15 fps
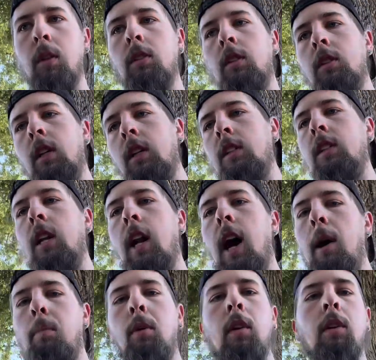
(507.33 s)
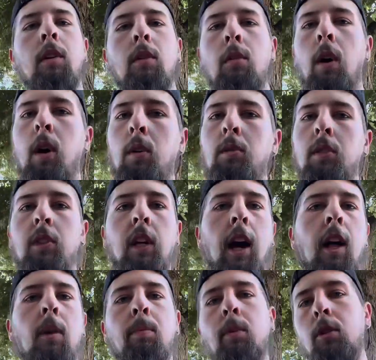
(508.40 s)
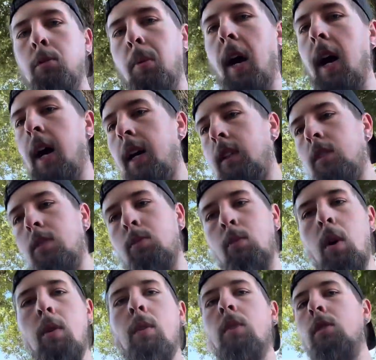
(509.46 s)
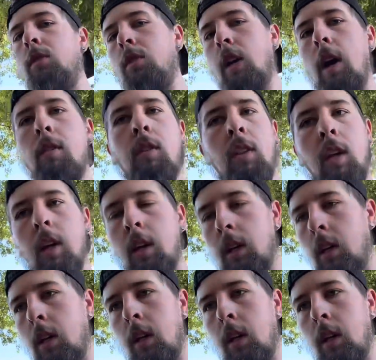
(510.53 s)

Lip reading: Because like I said, I put new hoses, calipers, pads, rotors, everything.